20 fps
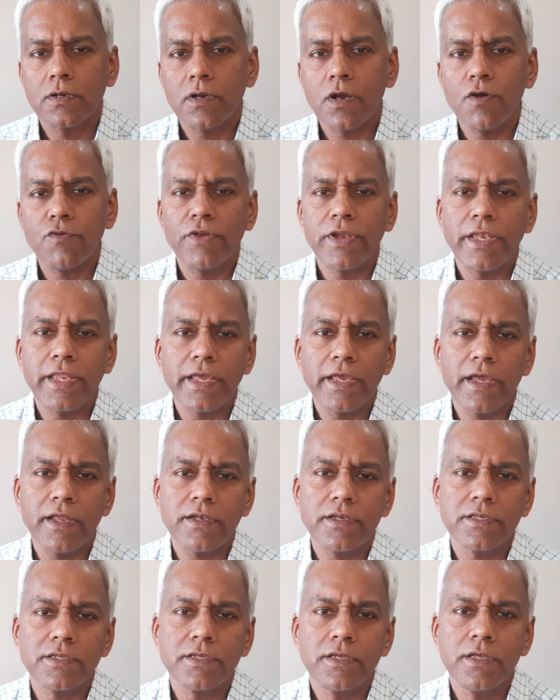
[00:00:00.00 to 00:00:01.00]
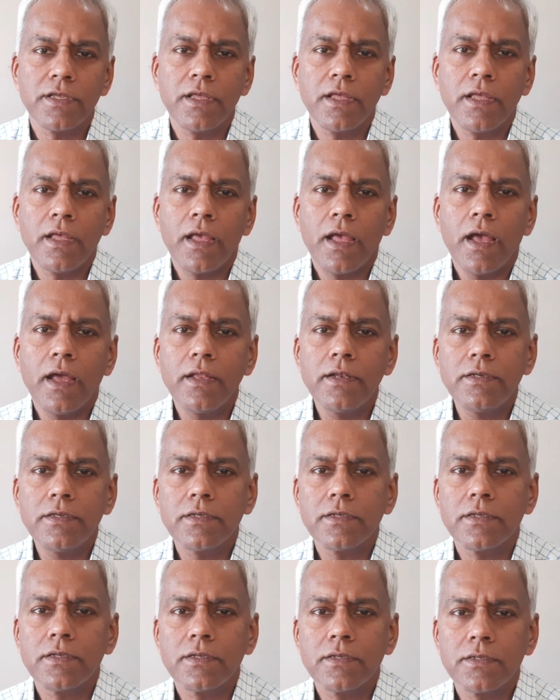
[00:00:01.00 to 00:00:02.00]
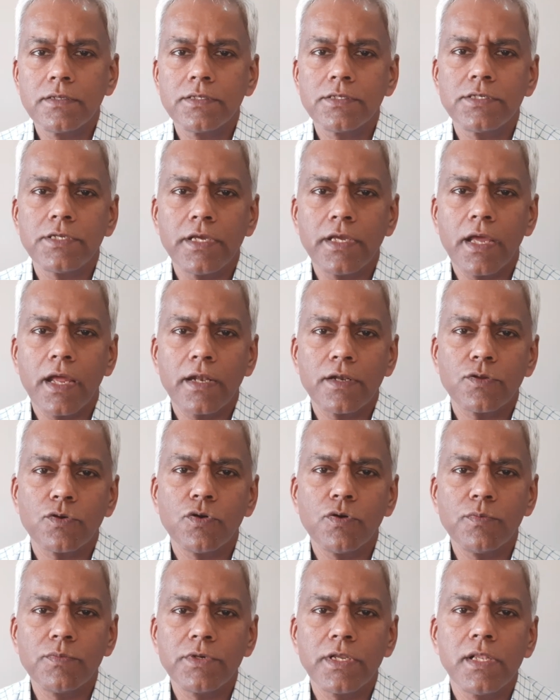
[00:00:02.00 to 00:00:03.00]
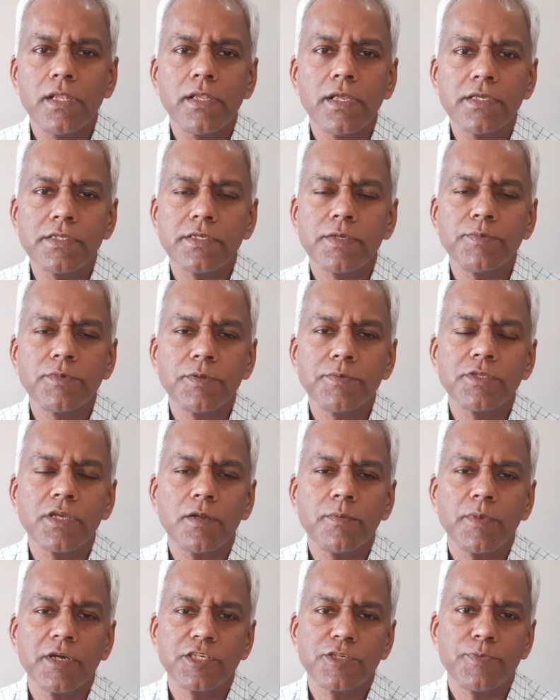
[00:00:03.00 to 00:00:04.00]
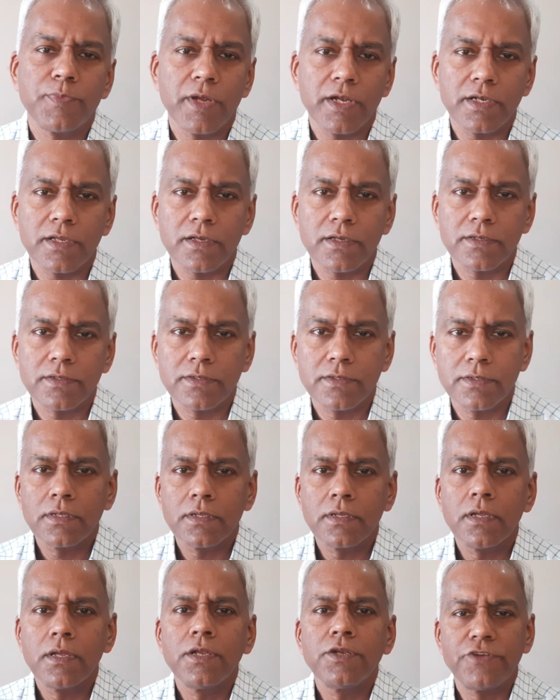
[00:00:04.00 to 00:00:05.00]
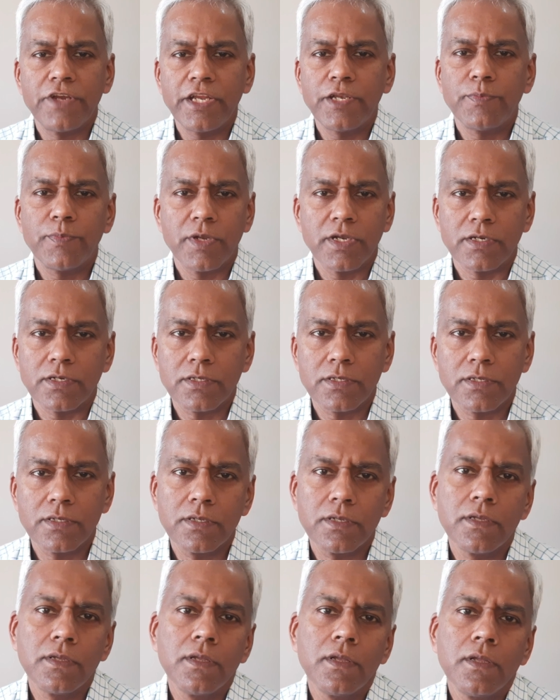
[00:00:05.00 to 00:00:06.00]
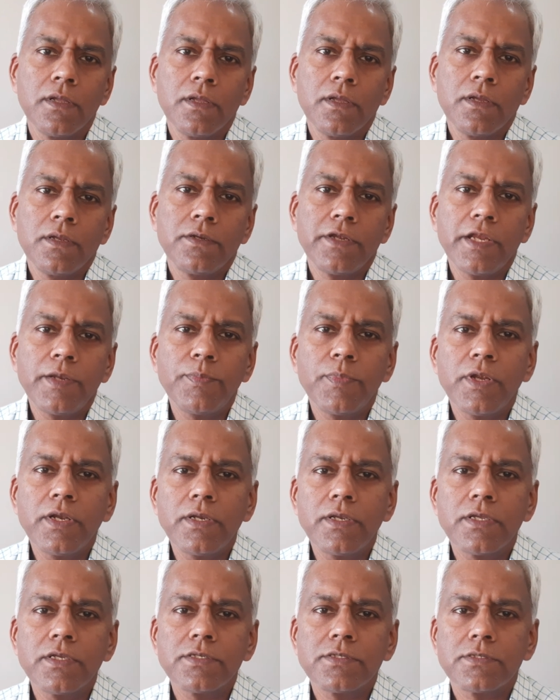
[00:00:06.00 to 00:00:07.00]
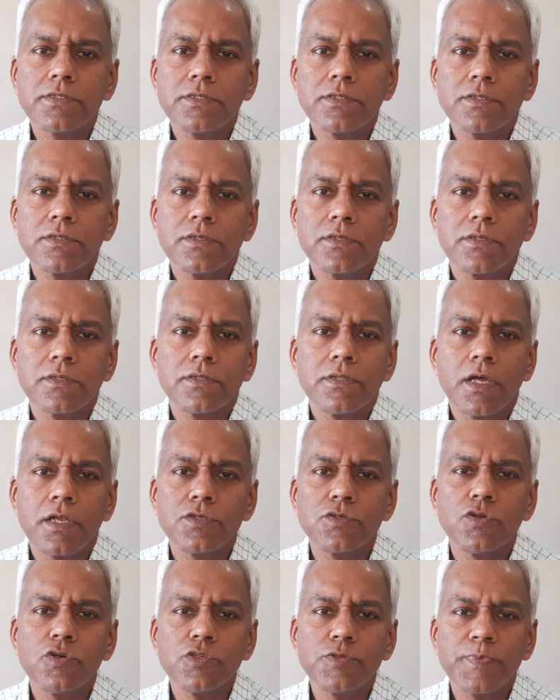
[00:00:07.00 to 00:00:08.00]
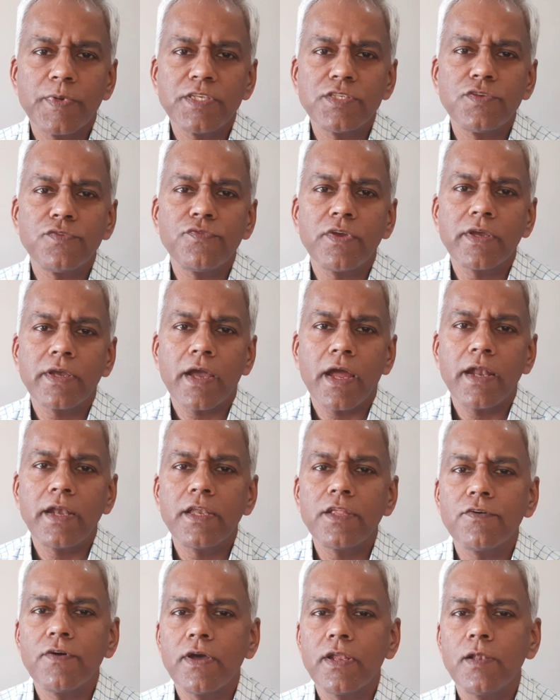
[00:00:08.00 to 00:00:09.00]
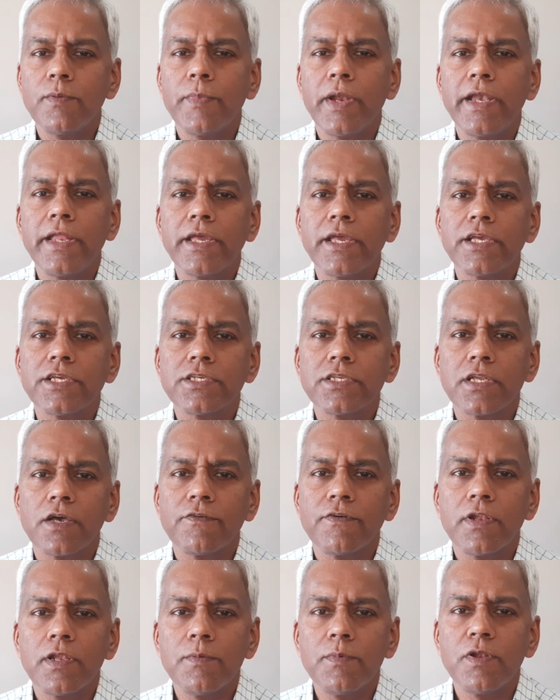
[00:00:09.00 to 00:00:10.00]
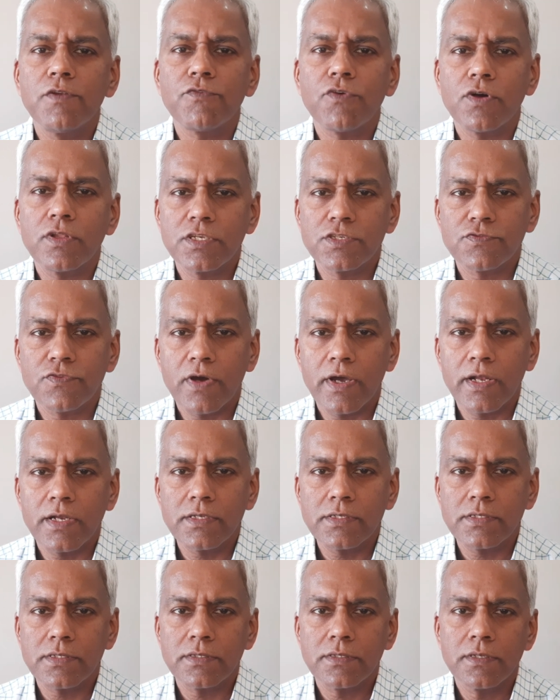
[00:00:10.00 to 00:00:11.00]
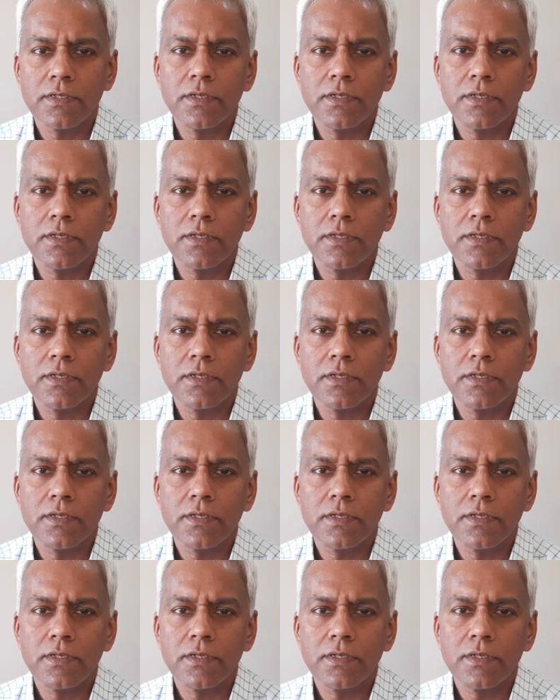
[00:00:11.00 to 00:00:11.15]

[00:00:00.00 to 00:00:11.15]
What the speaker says: cough etiquette and stay at home till the symptoms are much better. Treatment. Treatment is, there is no specific antiviral medication available for this virus.